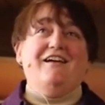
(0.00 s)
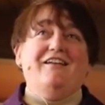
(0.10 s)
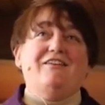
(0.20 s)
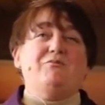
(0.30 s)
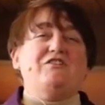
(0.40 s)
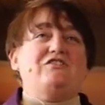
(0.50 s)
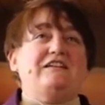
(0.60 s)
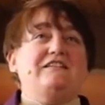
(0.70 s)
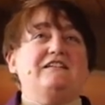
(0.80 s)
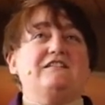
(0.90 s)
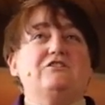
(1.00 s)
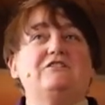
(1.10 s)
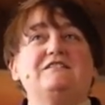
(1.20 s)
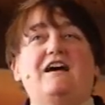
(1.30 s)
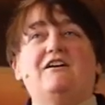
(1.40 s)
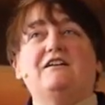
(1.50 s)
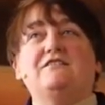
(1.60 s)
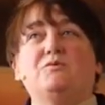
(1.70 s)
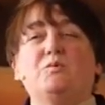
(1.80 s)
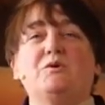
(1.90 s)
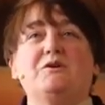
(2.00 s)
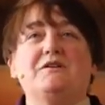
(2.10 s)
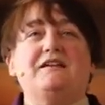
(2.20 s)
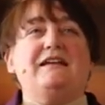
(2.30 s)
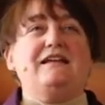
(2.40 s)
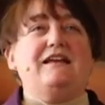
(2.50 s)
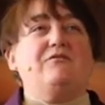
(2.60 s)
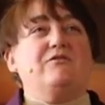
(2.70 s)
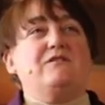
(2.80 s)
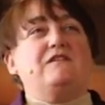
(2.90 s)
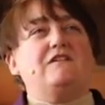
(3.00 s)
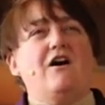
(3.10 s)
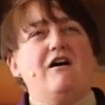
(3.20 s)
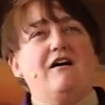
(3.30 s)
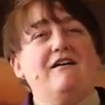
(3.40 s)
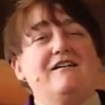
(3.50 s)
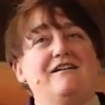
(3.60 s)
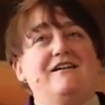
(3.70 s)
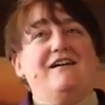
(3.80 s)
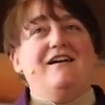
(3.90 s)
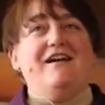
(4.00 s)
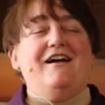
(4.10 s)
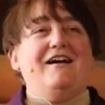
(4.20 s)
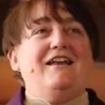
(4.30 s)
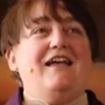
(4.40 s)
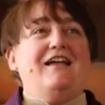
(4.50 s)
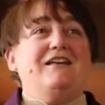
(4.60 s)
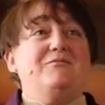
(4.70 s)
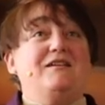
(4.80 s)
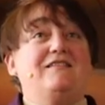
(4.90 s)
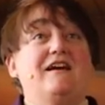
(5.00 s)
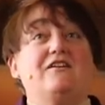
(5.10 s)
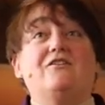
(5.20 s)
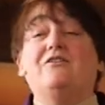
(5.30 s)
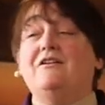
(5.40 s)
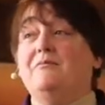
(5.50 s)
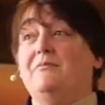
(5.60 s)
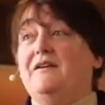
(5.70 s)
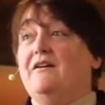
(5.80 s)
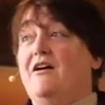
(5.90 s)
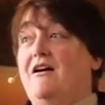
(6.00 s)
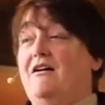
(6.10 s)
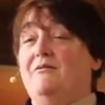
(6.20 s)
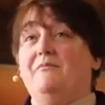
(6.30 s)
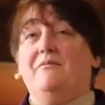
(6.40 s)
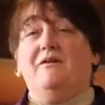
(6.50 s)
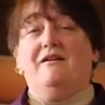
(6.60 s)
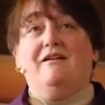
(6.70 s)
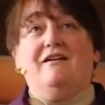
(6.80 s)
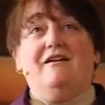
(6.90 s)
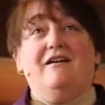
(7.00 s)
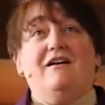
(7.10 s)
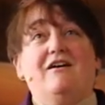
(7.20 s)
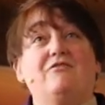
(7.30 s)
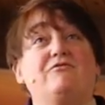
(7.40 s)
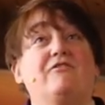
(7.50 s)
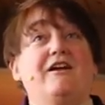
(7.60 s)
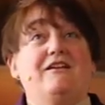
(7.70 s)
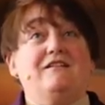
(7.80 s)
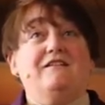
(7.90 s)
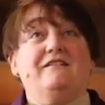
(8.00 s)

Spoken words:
That when Jesus looked out at the world, he never saw an enemy that couldn't become a friend.